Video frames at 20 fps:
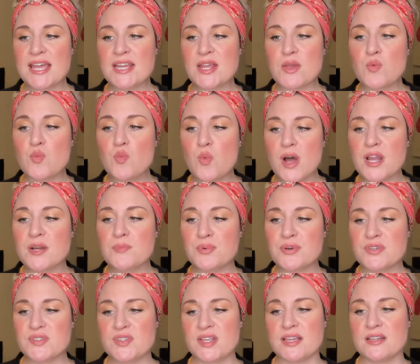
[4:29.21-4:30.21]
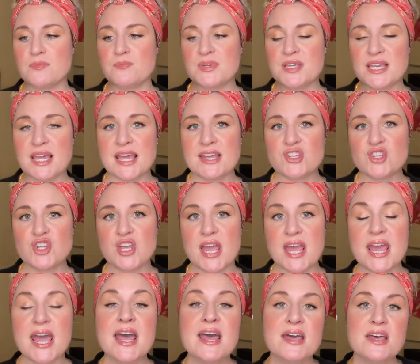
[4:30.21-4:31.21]
and a 1%
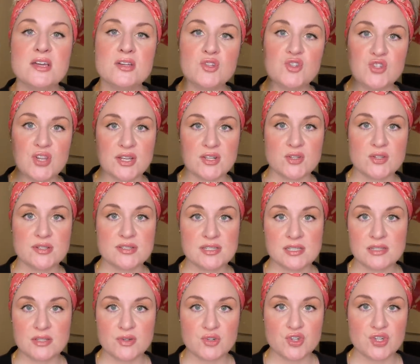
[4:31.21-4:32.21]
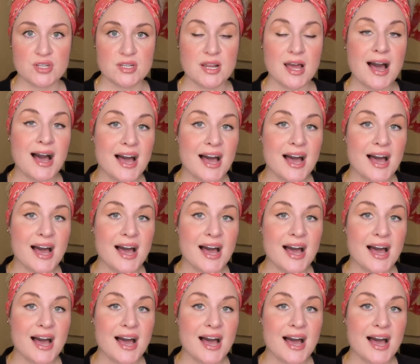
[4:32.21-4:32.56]
PHA gentle solution.